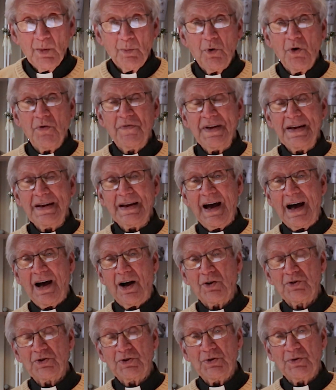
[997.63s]
Moving
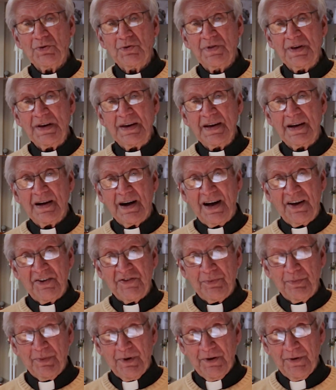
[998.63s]
now to the
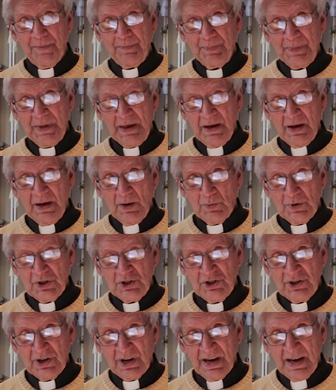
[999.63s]
gospel,
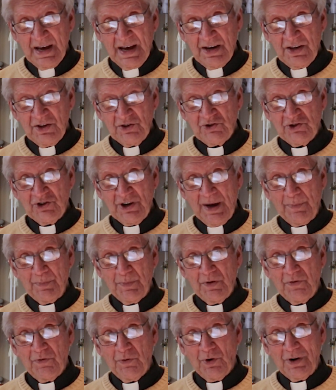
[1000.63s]
which again is
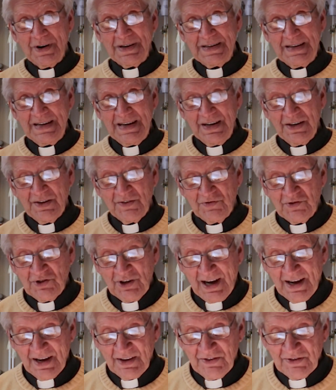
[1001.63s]
chapter 14 of
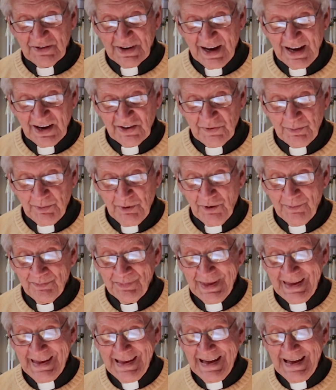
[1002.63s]
John's gospel,